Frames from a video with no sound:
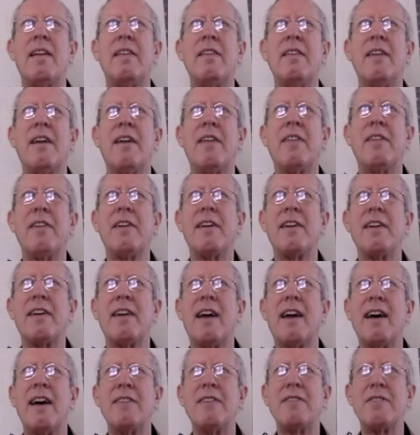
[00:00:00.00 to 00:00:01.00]
Nothing
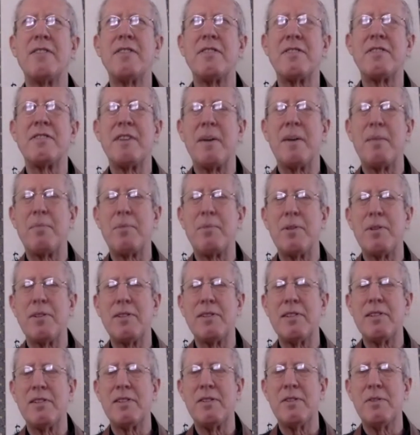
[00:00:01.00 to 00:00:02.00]
has a separate,
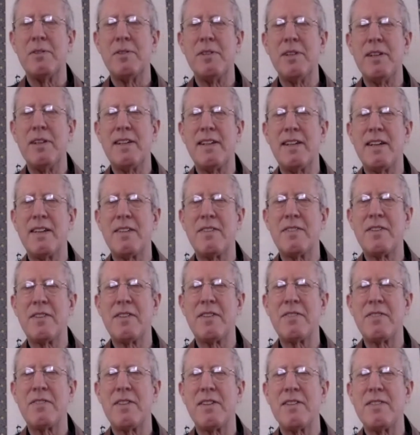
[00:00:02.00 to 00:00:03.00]
unique
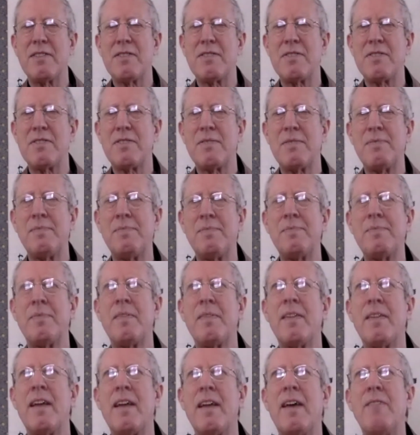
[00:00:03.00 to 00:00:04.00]
existence.
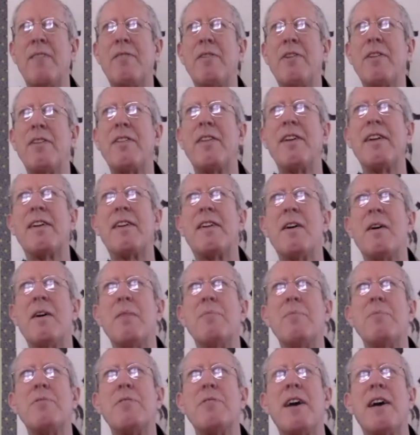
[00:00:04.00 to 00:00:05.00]
Everything
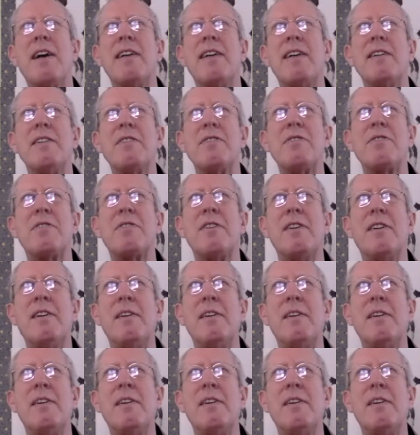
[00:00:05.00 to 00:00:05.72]
comes at us